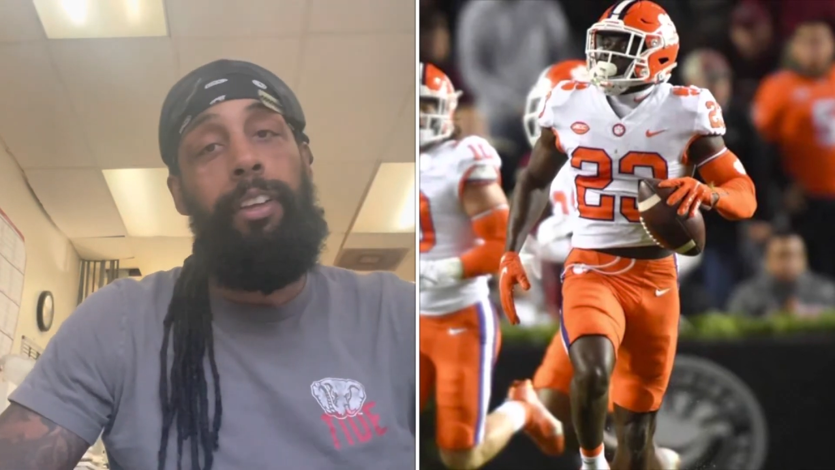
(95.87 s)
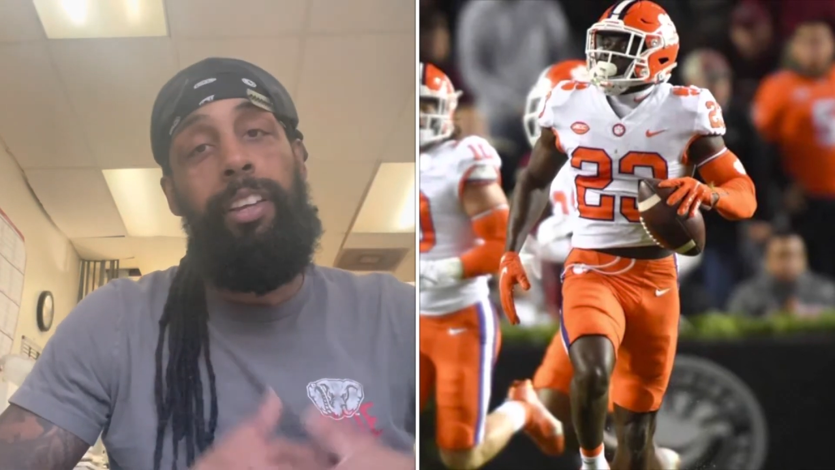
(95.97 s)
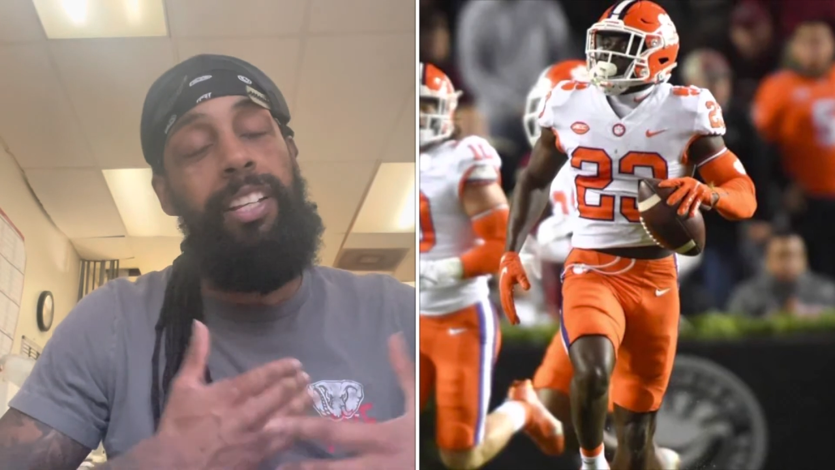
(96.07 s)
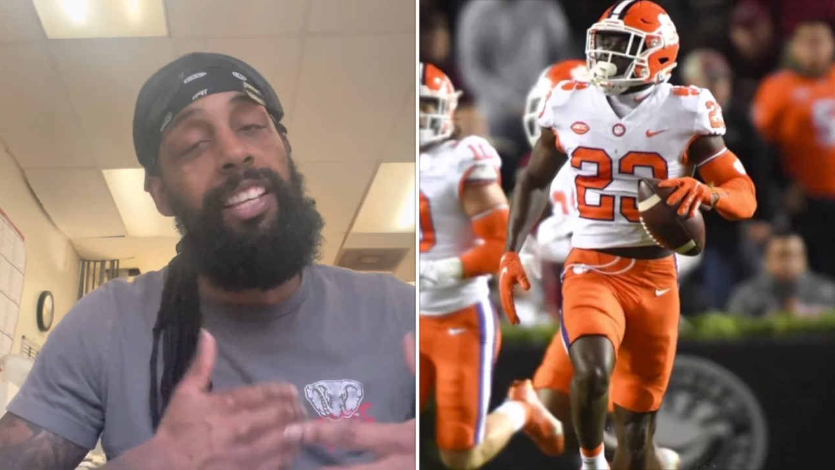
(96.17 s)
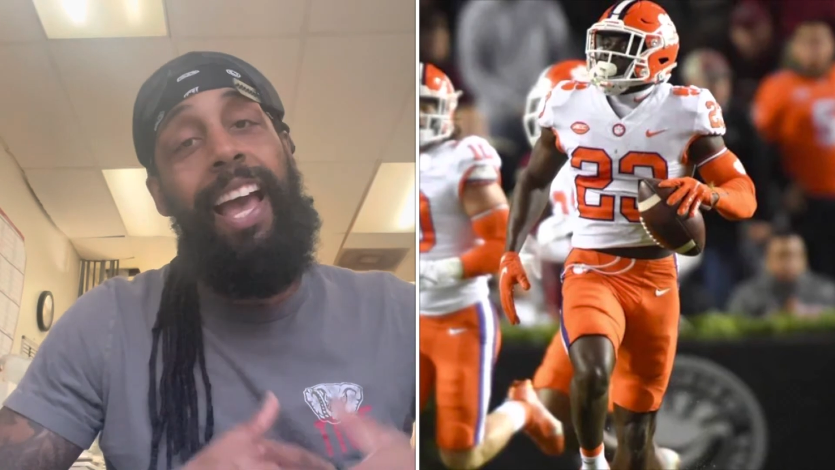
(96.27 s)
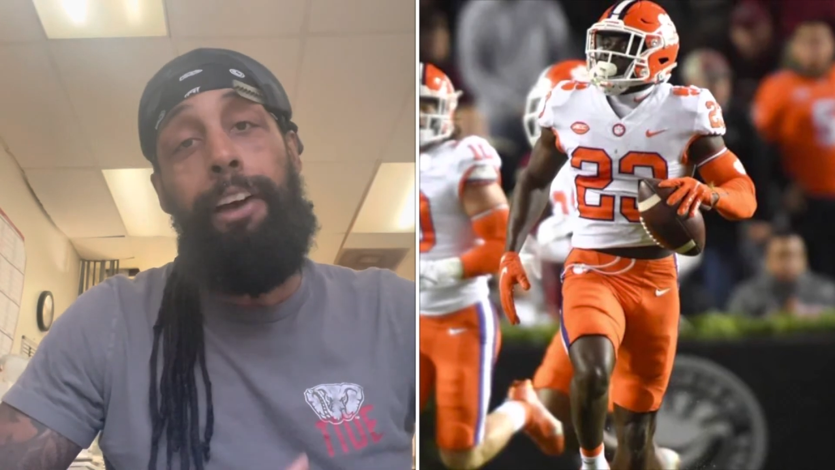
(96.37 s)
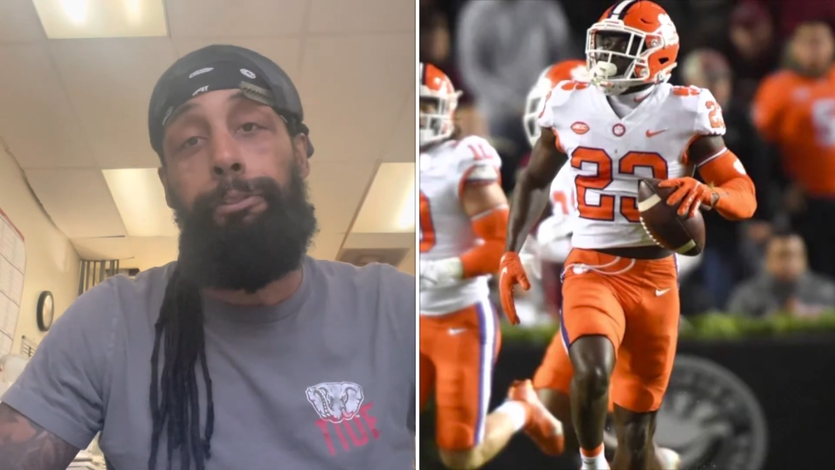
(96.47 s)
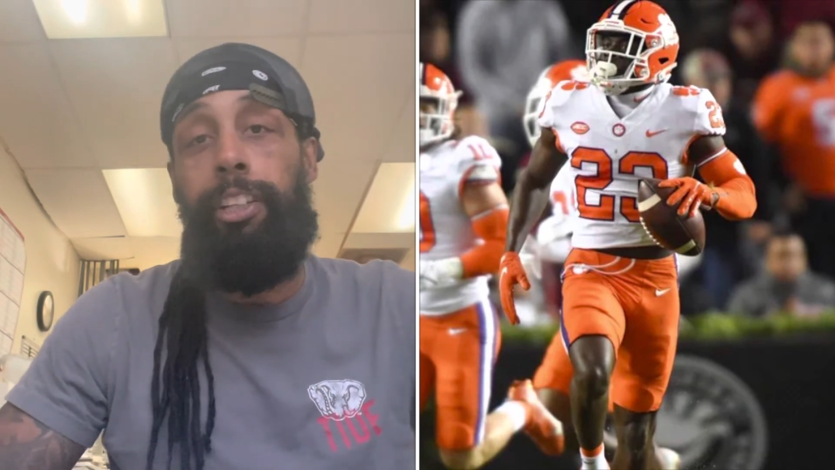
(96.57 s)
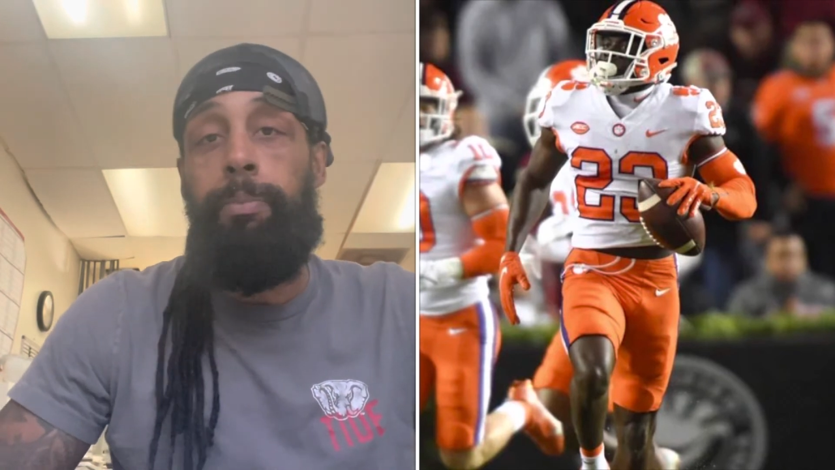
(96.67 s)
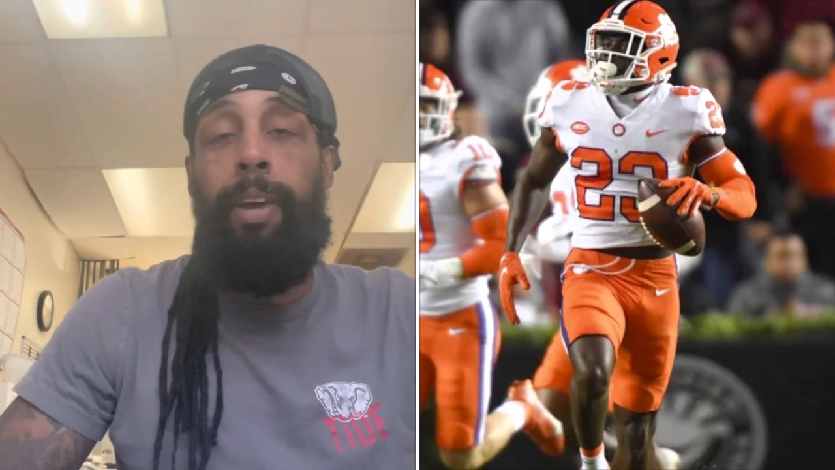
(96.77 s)
He's an
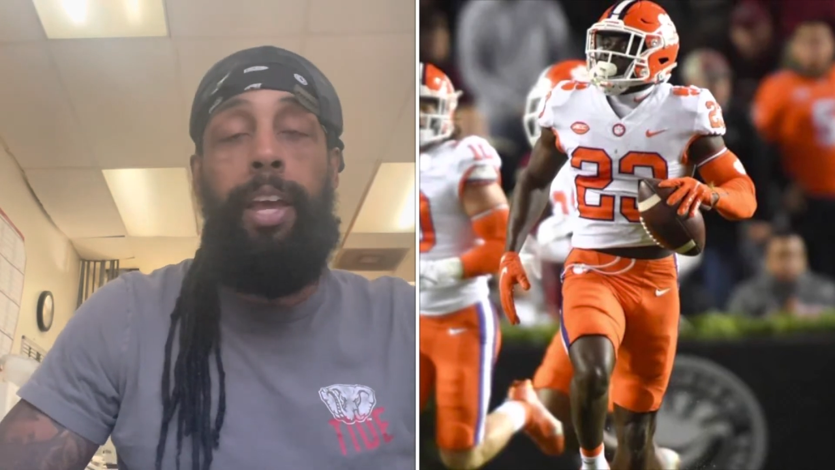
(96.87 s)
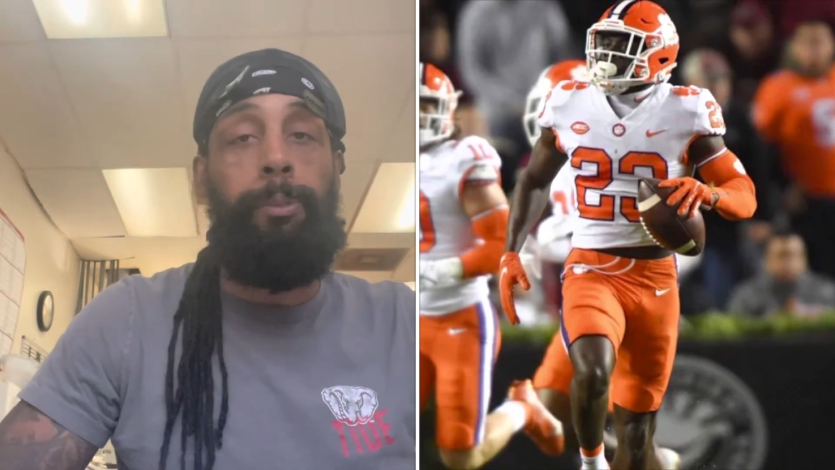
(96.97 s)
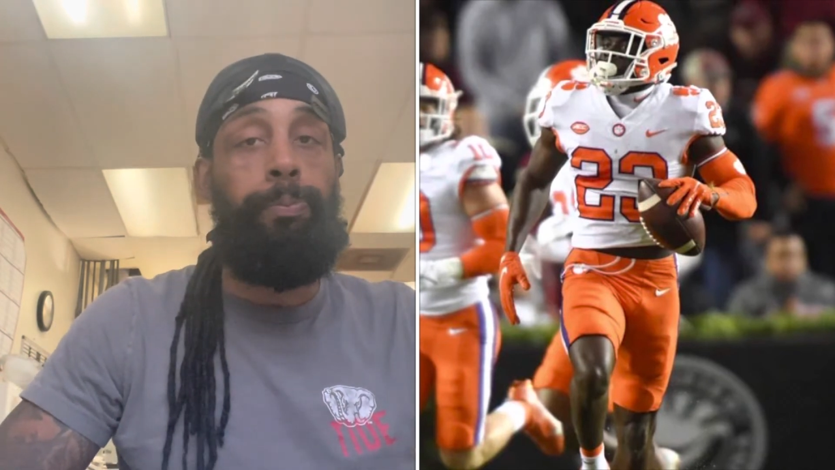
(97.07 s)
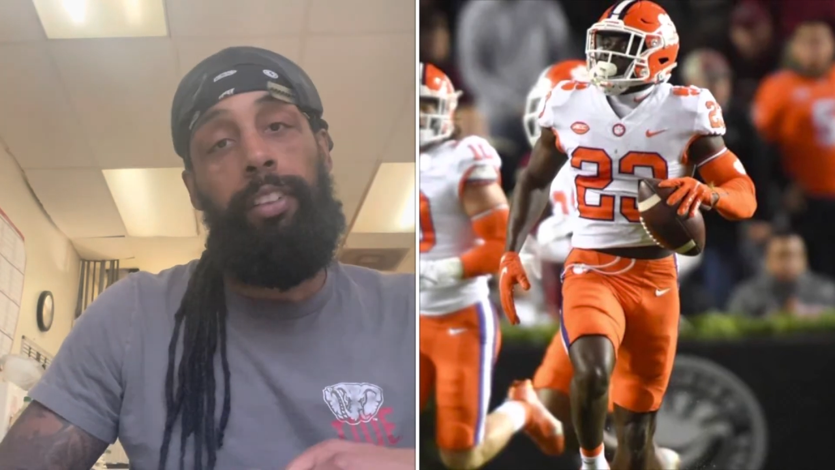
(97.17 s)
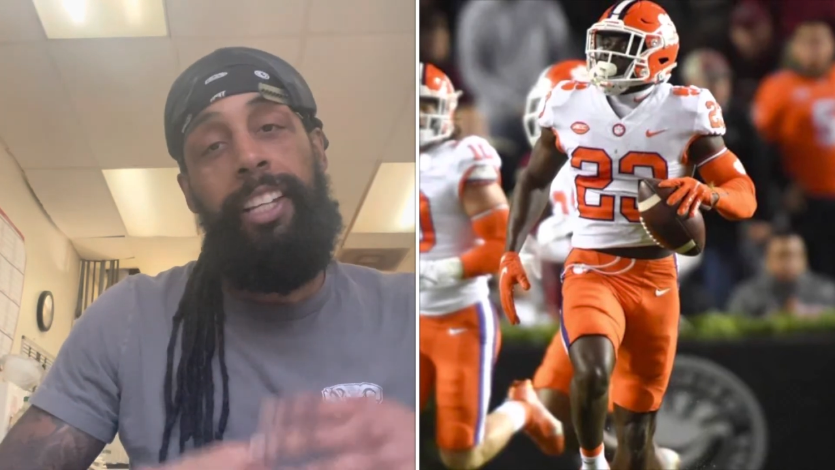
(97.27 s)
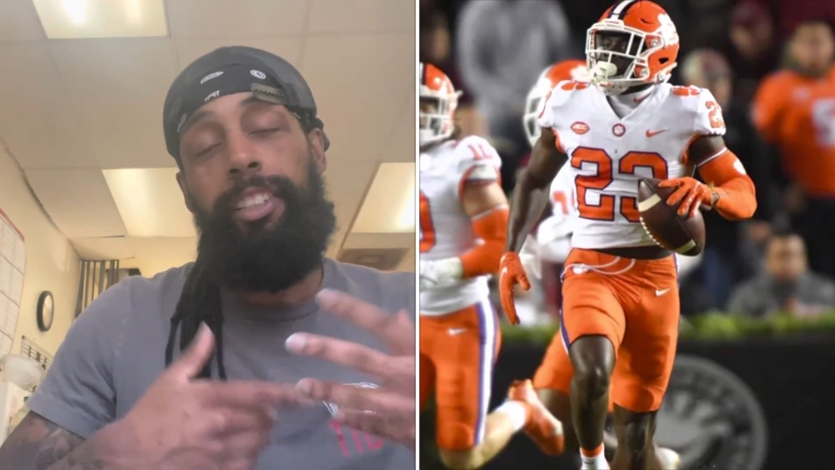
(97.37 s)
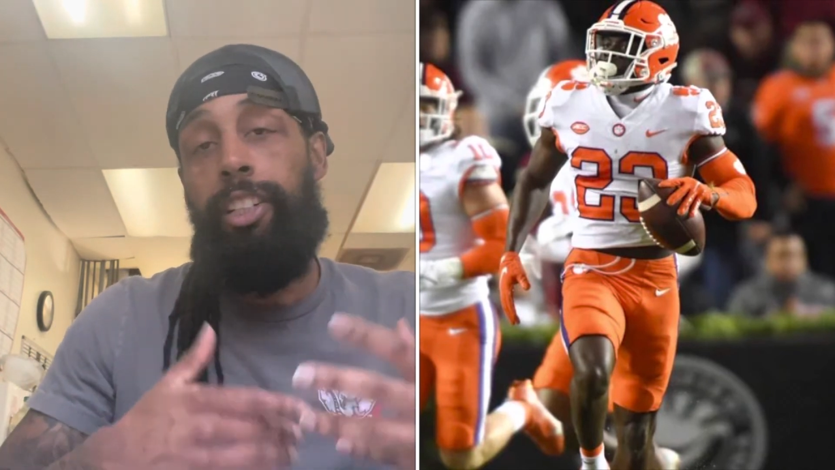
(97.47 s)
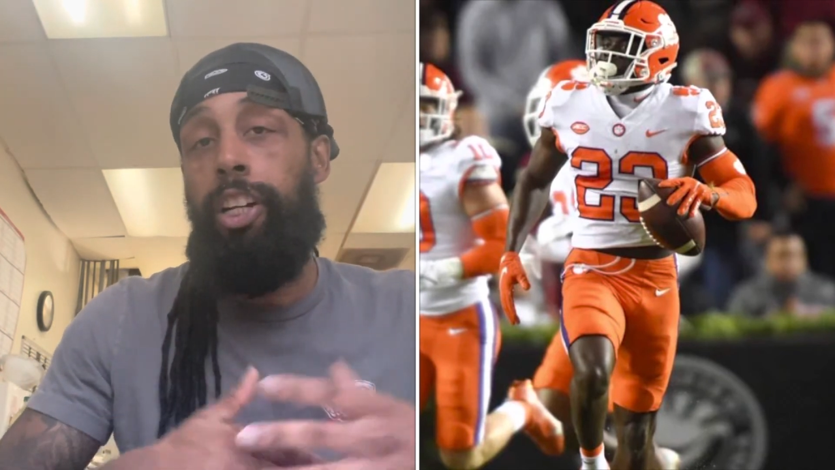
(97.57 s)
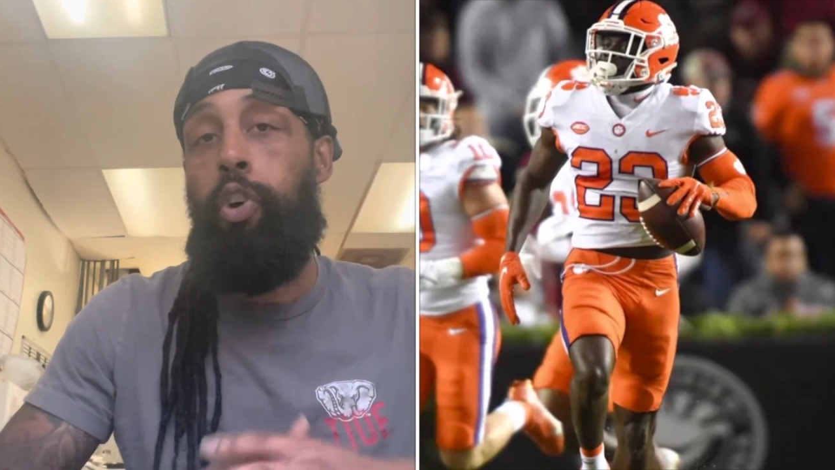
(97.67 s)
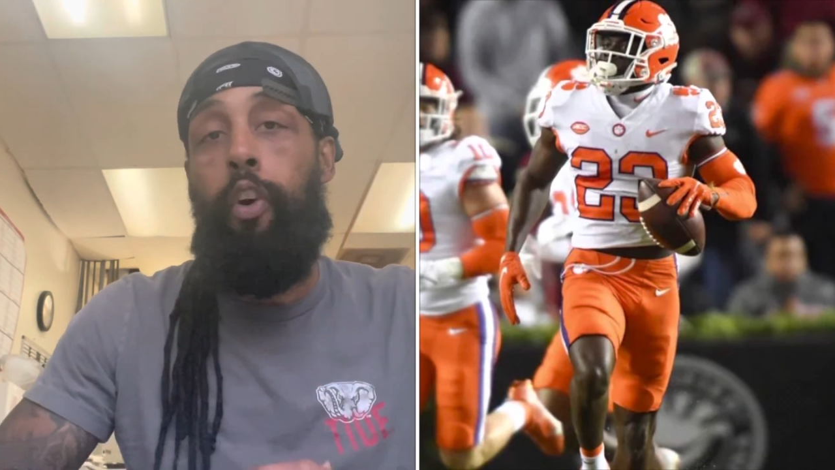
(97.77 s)
athlete, man. He's a
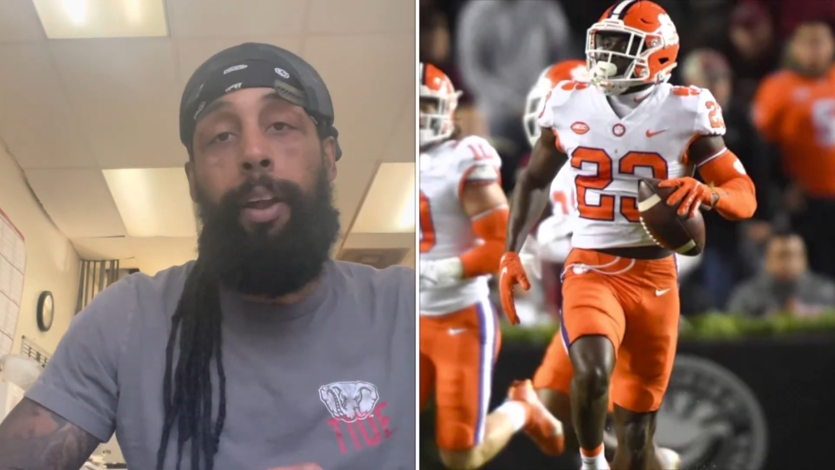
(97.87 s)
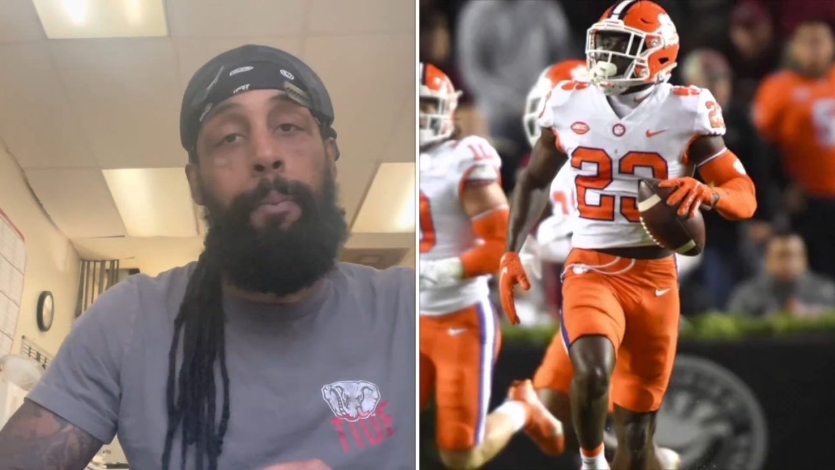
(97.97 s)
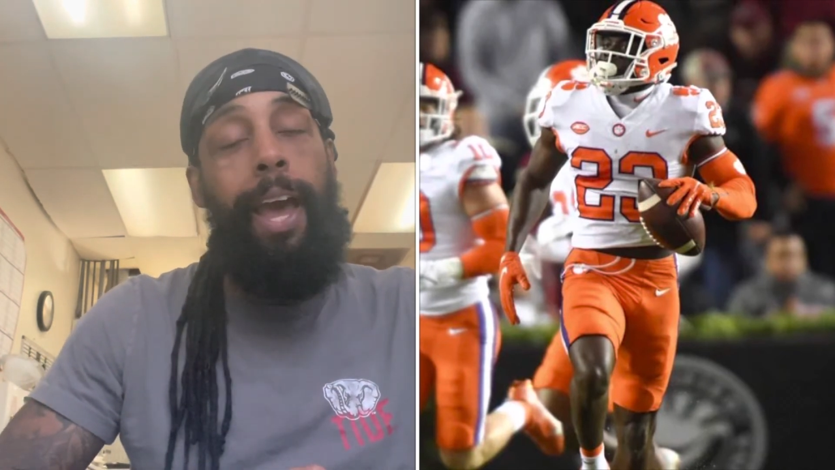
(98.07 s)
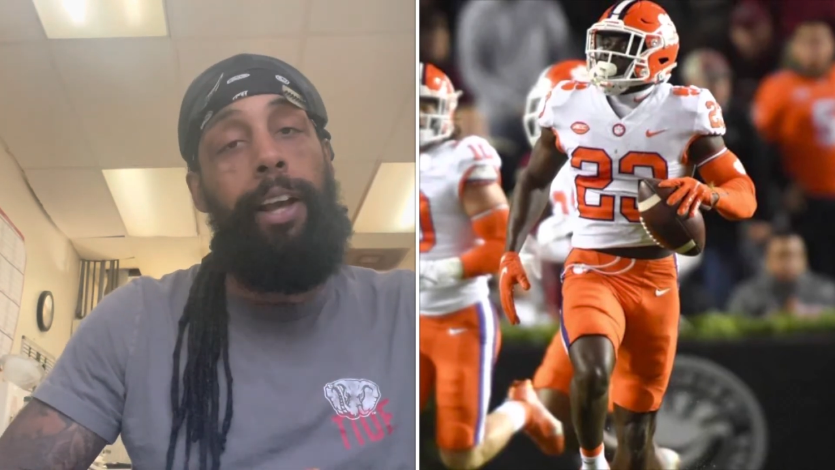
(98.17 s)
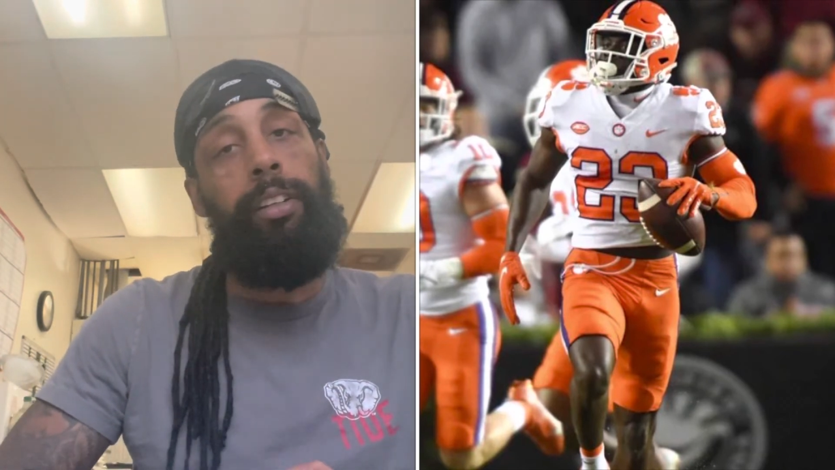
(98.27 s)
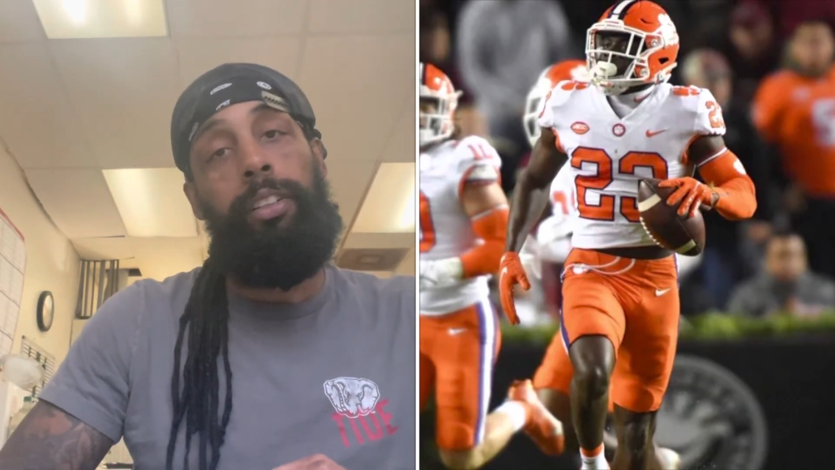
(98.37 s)
good cornerback,